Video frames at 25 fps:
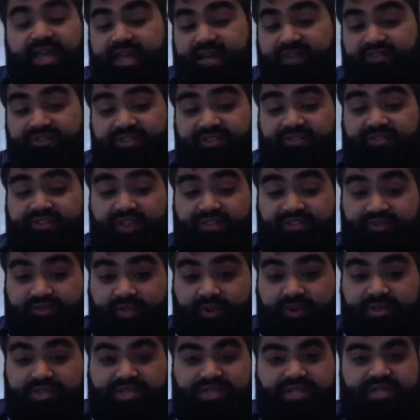and I feel very
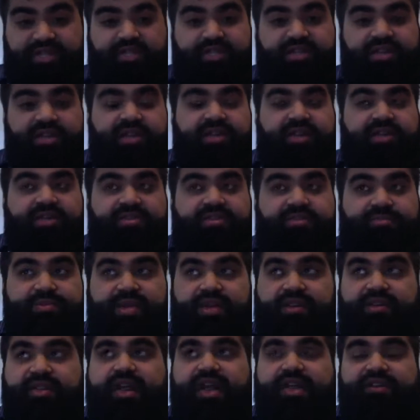fortunate to
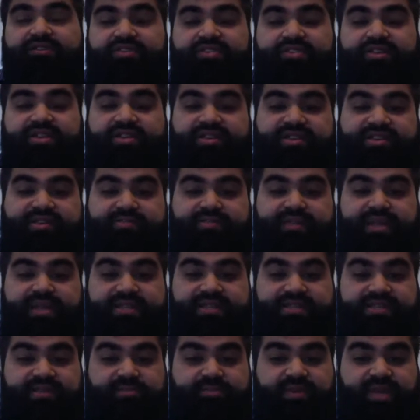be alive during this
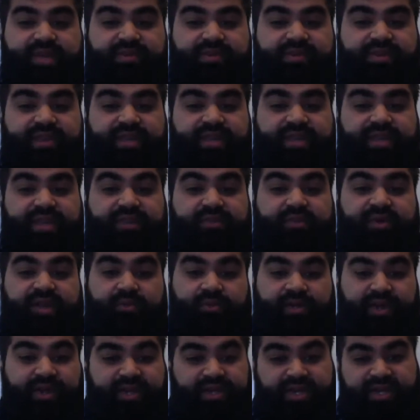blessed month. And I
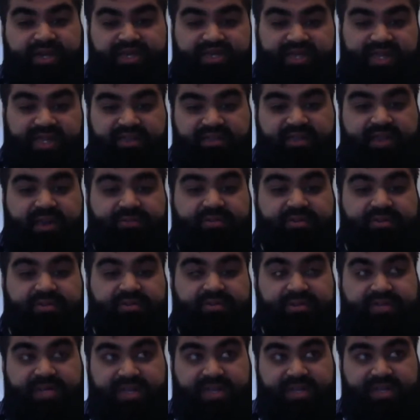want to kind of
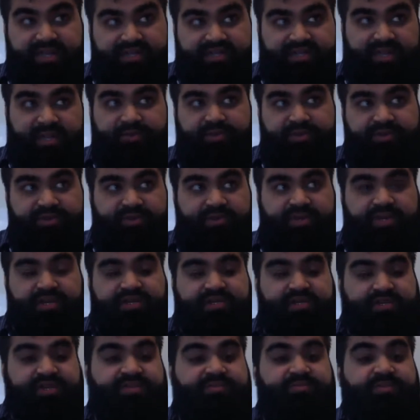take this
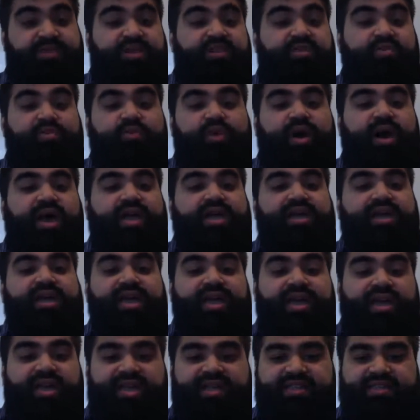opportunity to explain you why
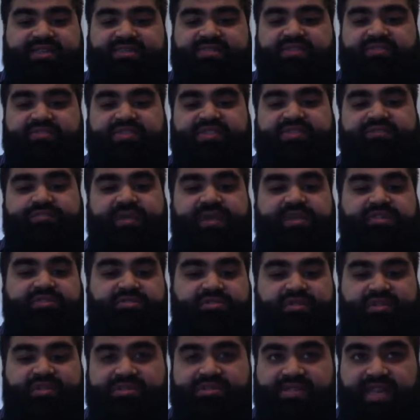it's so
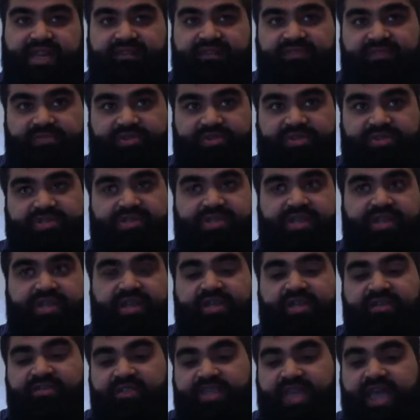special, aside from just
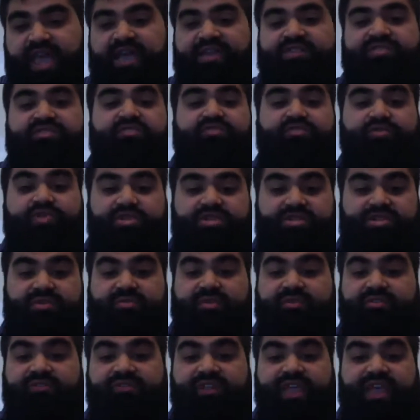the act of
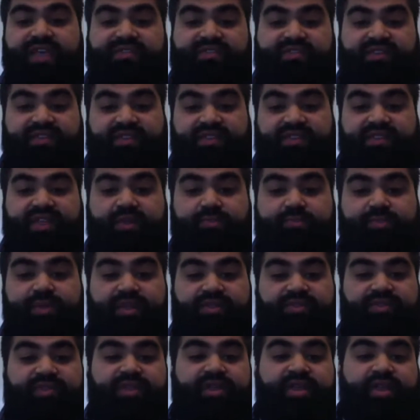worship of fasting in that
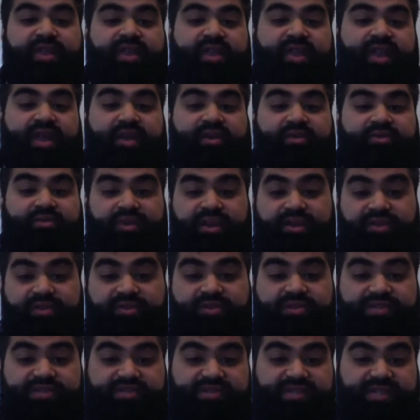month. One of
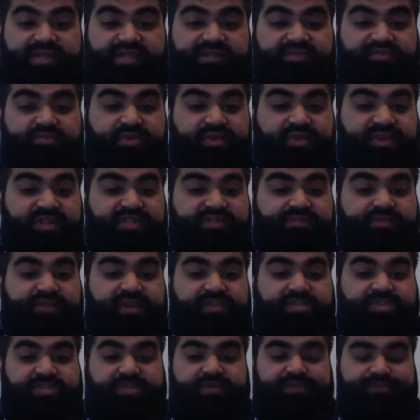the reasons that it's really
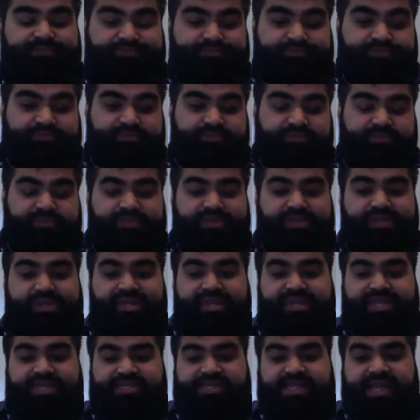special
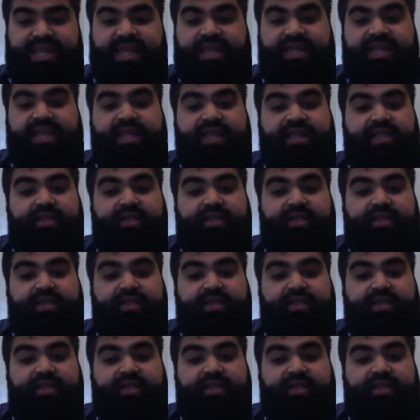is that